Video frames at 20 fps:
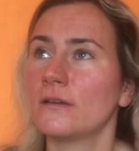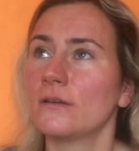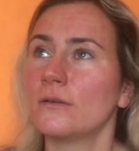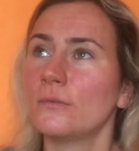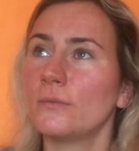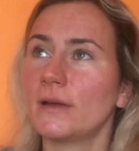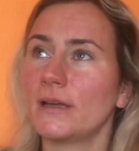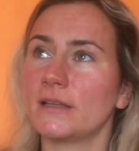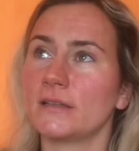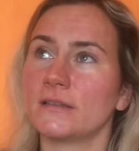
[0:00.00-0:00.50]

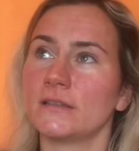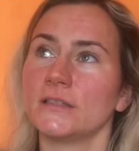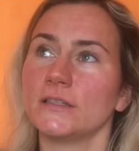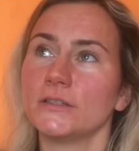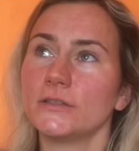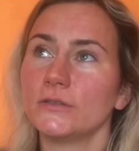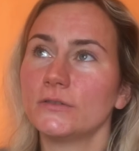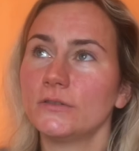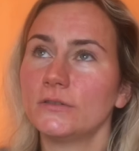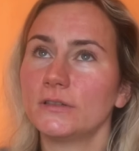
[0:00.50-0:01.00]
when
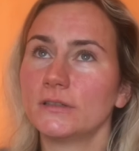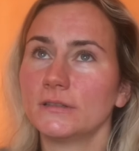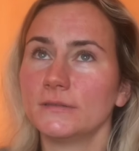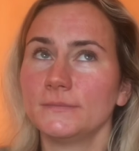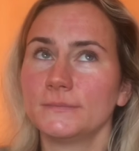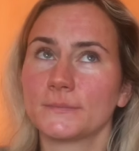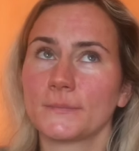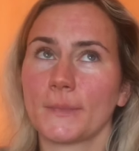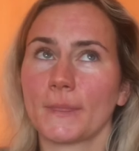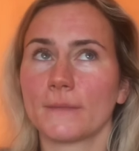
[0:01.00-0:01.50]
your
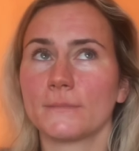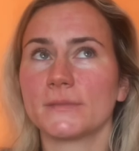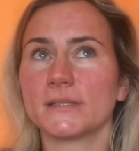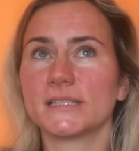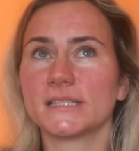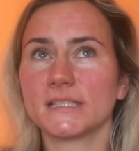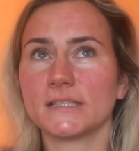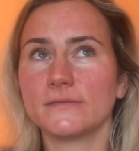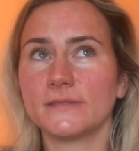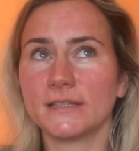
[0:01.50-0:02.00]

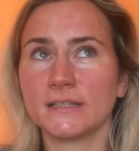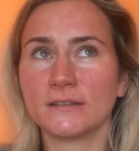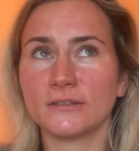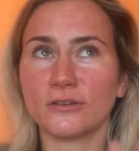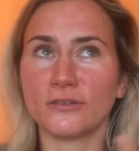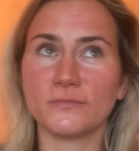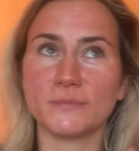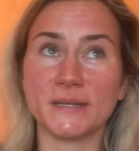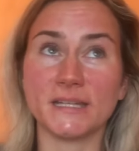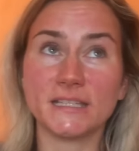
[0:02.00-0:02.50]
perceiving
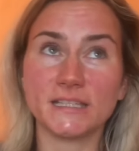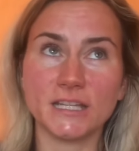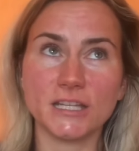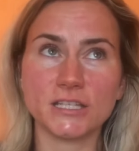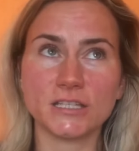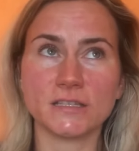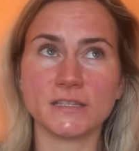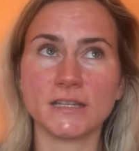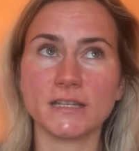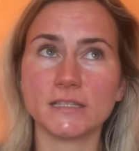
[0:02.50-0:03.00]
of
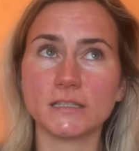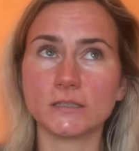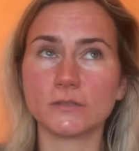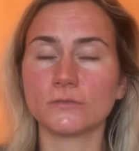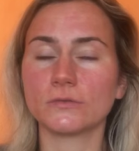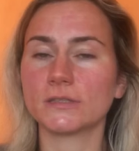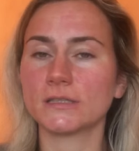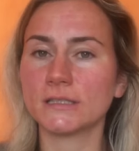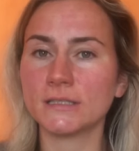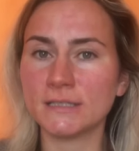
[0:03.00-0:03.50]
meditation is
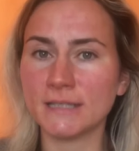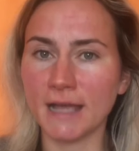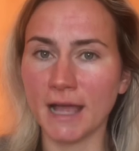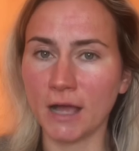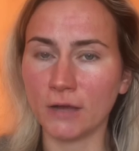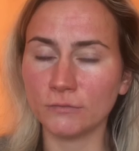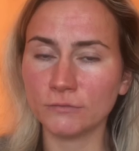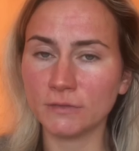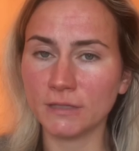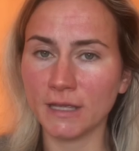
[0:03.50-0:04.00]
to sit
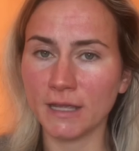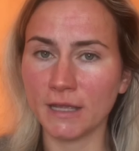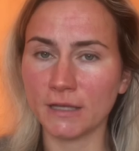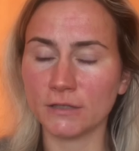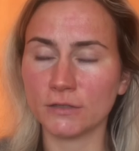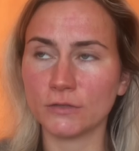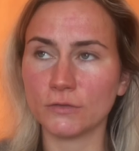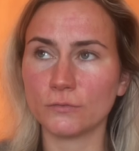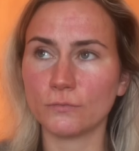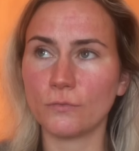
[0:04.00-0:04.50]
down
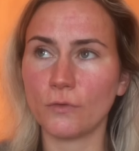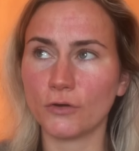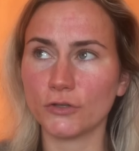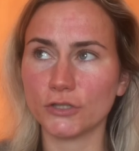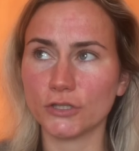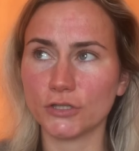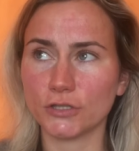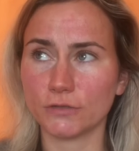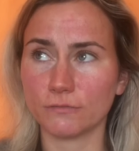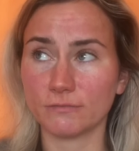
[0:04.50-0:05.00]
and
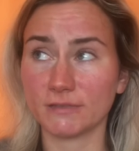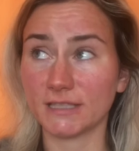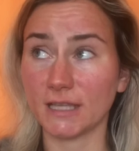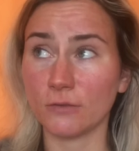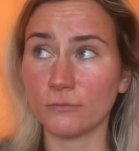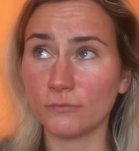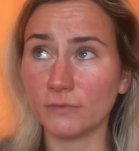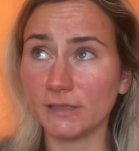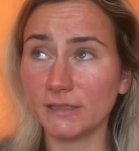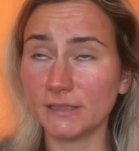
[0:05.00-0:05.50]
watch
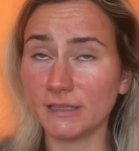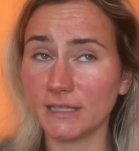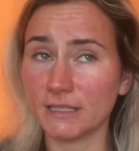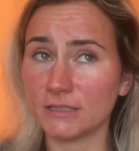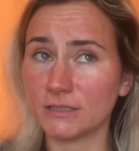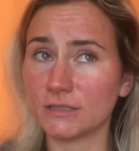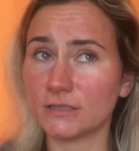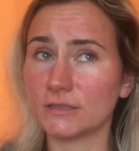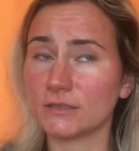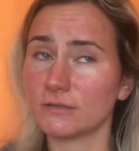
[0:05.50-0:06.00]
somewhere
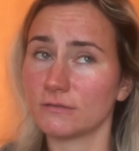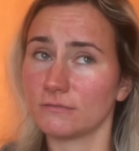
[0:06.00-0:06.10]
and